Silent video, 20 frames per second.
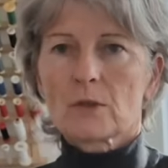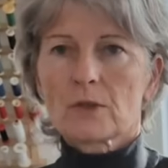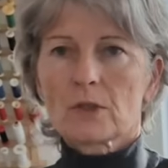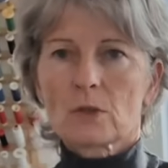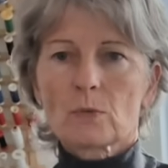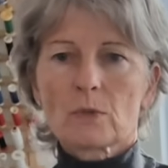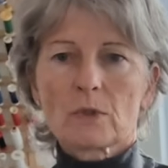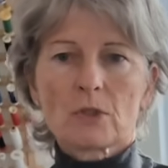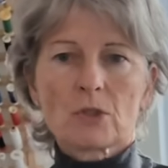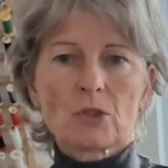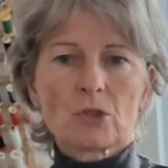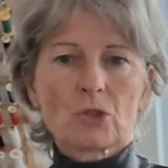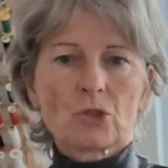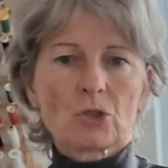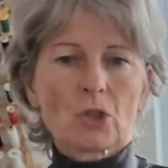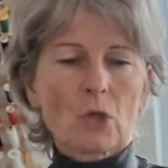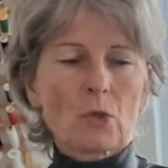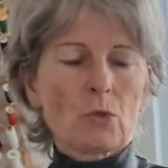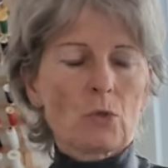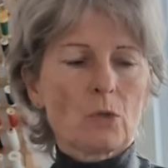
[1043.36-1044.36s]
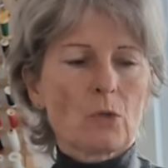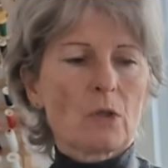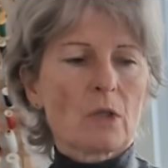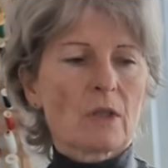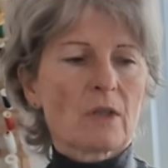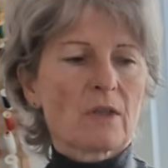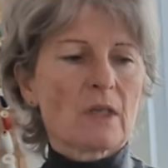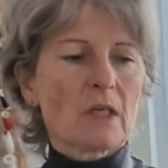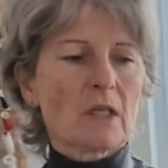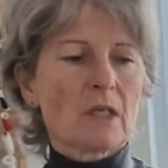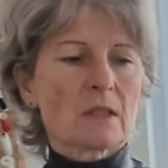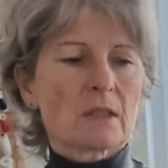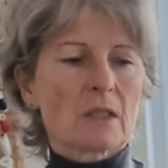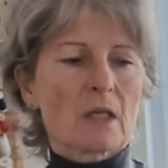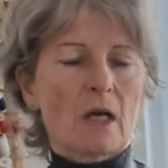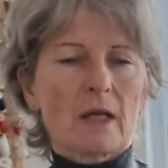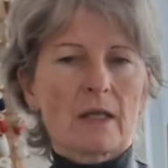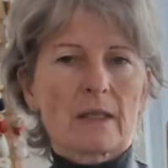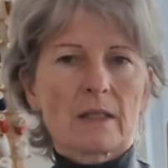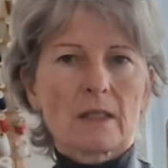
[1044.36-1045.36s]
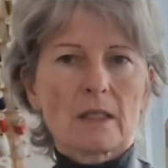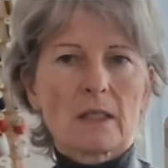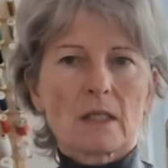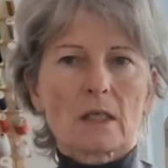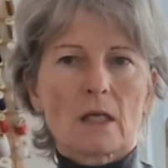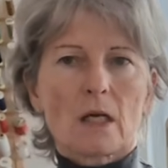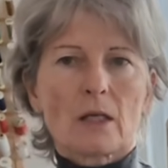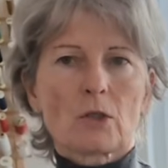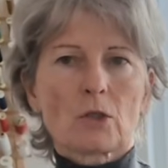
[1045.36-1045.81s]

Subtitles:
So I just wanted to show you the things that I think